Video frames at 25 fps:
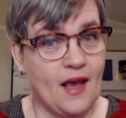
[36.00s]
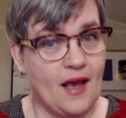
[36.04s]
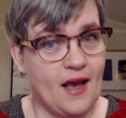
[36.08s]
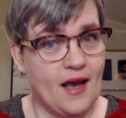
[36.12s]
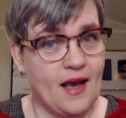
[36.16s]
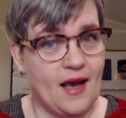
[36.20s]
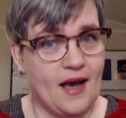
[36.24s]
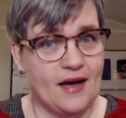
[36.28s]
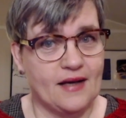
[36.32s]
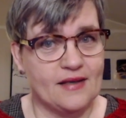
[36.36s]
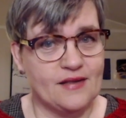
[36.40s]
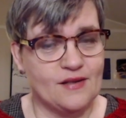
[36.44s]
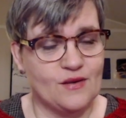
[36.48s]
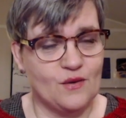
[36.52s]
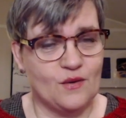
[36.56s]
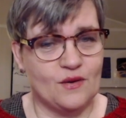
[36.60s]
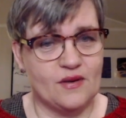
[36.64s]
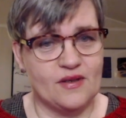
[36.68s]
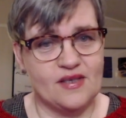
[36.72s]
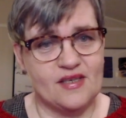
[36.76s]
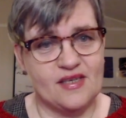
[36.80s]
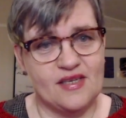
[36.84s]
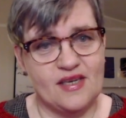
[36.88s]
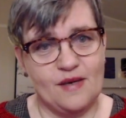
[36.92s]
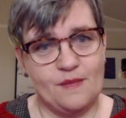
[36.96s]
As you can
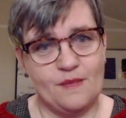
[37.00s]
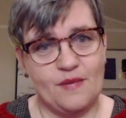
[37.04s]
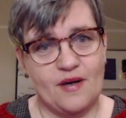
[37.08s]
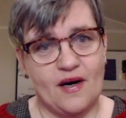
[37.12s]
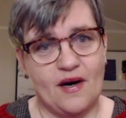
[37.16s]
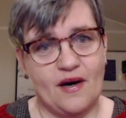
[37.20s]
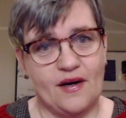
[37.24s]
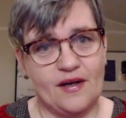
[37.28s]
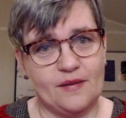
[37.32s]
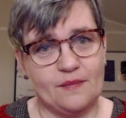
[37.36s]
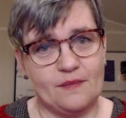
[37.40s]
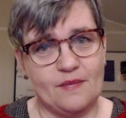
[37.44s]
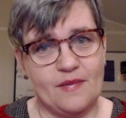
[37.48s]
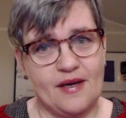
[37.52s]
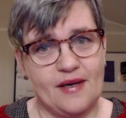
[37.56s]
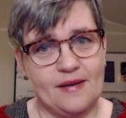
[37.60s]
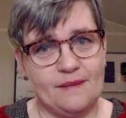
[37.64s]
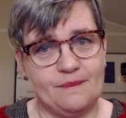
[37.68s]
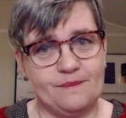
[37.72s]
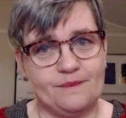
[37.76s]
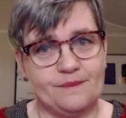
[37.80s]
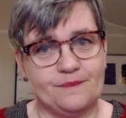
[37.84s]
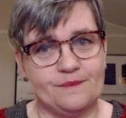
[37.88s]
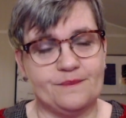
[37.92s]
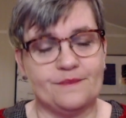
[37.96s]
see behind me,
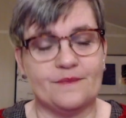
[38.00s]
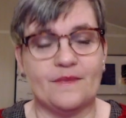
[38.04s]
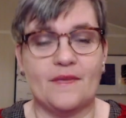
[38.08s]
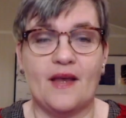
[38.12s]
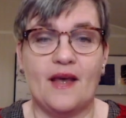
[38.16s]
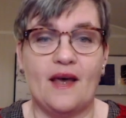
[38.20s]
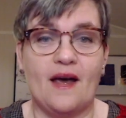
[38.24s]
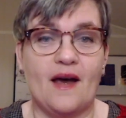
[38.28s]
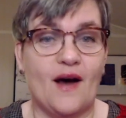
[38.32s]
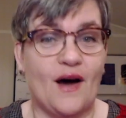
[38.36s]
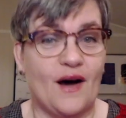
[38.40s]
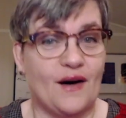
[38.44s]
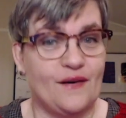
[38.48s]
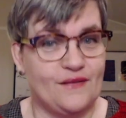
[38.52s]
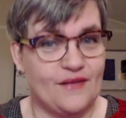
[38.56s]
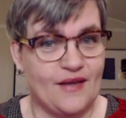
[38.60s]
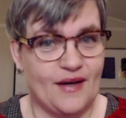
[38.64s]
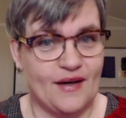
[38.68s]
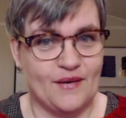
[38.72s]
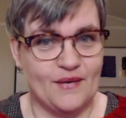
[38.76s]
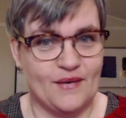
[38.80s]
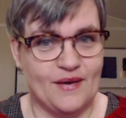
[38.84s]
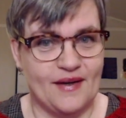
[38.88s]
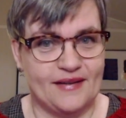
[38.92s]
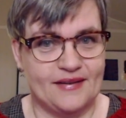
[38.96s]
I've
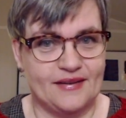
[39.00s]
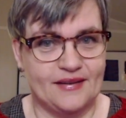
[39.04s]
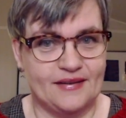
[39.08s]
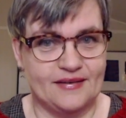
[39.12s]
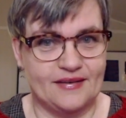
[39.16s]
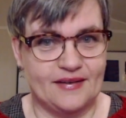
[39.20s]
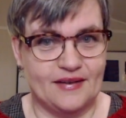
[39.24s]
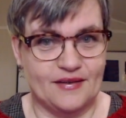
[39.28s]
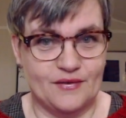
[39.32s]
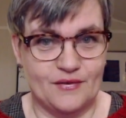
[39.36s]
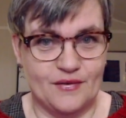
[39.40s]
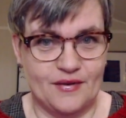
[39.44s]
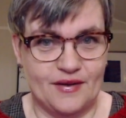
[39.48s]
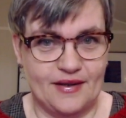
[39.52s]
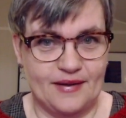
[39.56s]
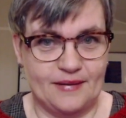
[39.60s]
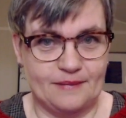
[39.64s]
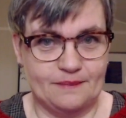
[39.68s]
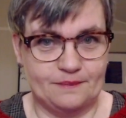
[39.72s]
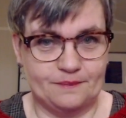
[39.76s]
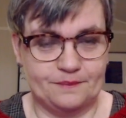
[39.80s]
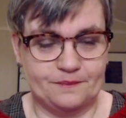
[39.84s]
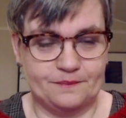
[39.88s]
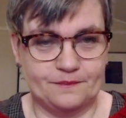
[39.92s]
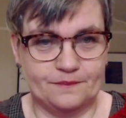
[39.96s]
decorated the tree.
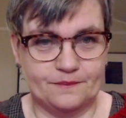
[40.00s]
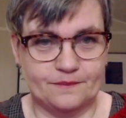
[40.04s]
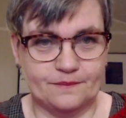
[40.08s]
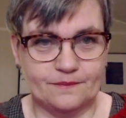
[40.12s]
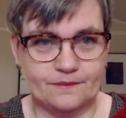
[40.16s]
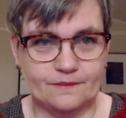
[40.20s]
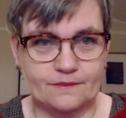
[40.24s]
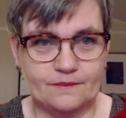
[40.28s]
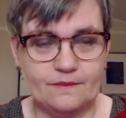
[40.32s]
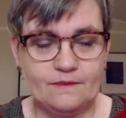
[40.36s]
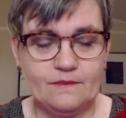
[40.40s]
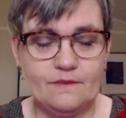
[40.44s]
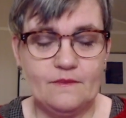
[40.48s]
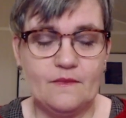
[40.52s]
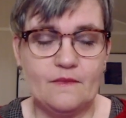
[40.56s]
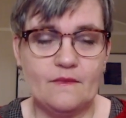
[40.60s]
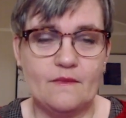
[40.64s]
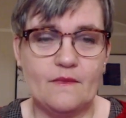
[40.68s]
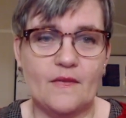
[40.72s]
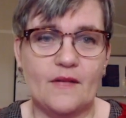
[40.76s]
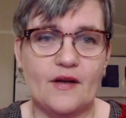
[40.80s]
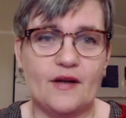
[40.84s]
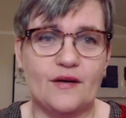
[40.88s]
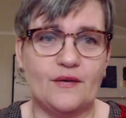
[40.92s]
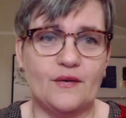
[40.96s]

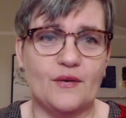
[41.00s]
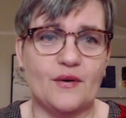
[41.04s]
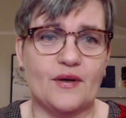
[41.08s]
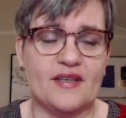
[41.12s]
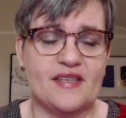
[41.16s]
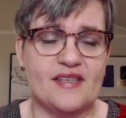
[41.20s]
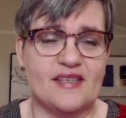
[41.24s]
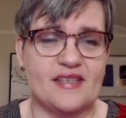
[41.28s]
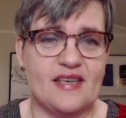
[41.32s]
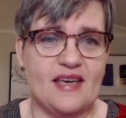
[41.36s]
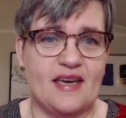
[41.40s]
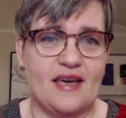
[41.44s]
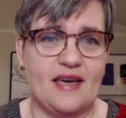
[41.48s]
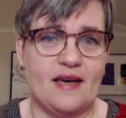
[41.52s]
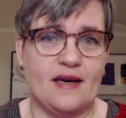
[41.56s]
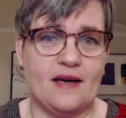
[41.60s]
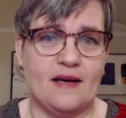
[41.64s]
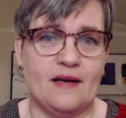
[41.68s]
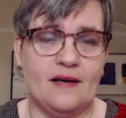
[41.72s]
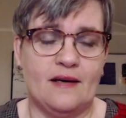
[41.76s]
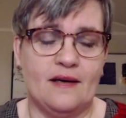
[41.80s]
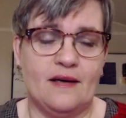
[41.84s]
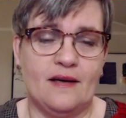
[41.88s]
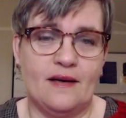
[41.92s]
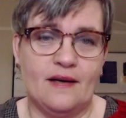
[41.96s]
You can see
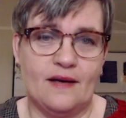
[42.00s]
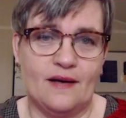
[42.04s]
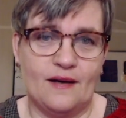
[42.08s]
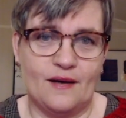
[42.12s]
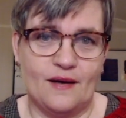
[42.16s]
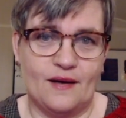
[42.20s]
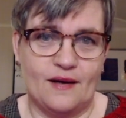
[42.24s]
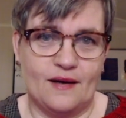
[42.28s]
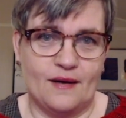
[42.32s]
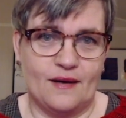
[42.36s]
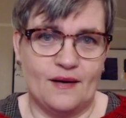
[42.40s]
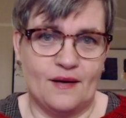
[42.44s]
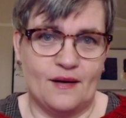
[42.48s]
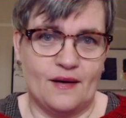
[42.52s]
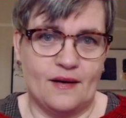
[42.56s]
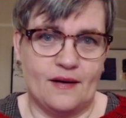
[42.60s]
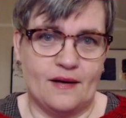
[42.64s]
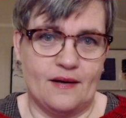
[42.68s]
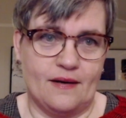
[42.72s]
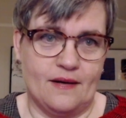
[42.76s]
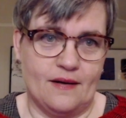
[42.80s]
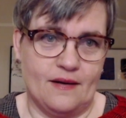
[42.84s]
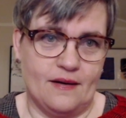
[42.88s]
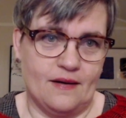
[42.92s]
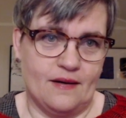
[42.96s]

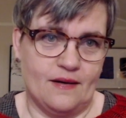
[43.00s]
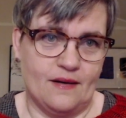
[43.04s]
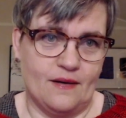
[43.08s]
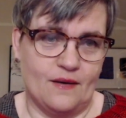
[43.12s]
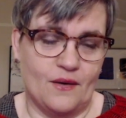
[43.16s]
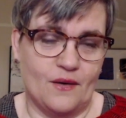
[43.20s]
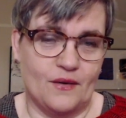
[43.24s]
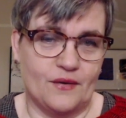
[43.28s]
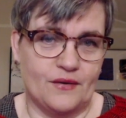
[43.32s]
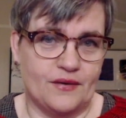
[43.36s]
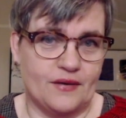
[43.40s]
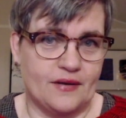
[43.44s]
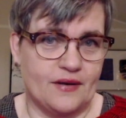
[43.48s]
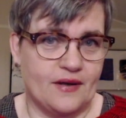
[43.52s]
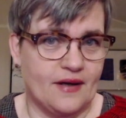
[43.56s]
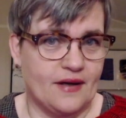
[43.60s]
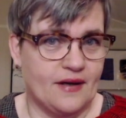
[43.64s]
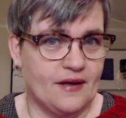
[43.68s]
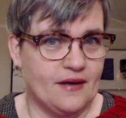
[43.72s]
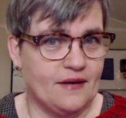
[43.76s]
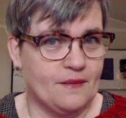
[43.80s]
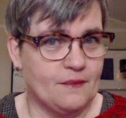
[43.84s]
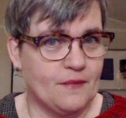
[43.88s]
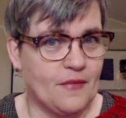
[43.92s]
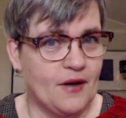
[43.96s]
on
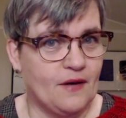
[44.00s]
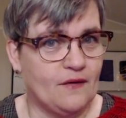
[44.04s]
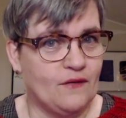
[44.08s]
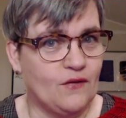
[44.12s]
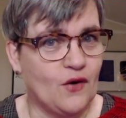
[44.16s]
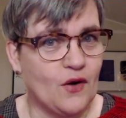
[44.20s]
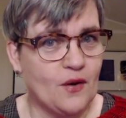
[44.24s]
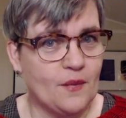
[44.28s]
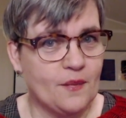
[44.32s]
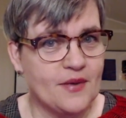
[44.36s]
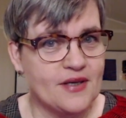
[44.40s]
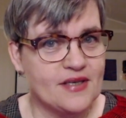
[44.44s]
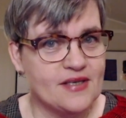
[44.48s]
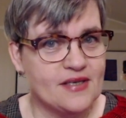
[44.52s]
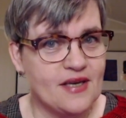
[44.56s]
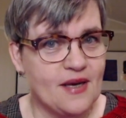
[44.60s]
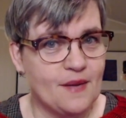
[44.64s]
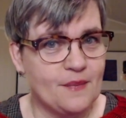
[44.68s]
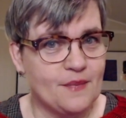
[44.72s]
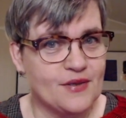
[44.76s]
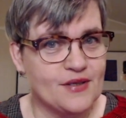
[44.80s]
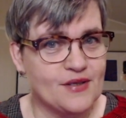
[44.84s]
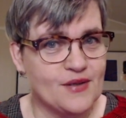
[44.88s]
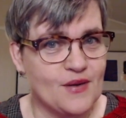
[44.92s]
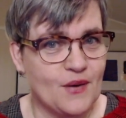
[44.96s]
my Vlogmas
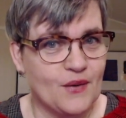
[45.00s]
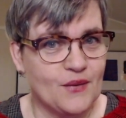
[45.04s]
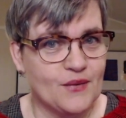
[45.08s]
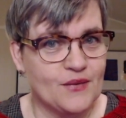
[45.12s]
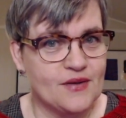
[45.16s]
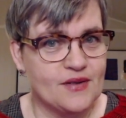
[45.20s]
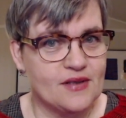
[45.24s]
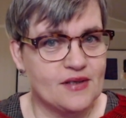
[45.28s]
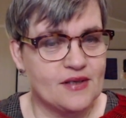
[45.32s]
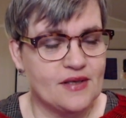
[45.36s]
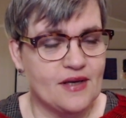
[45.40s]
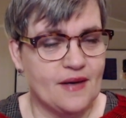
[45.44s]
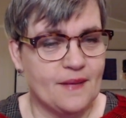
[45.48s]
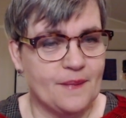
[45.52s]
episodes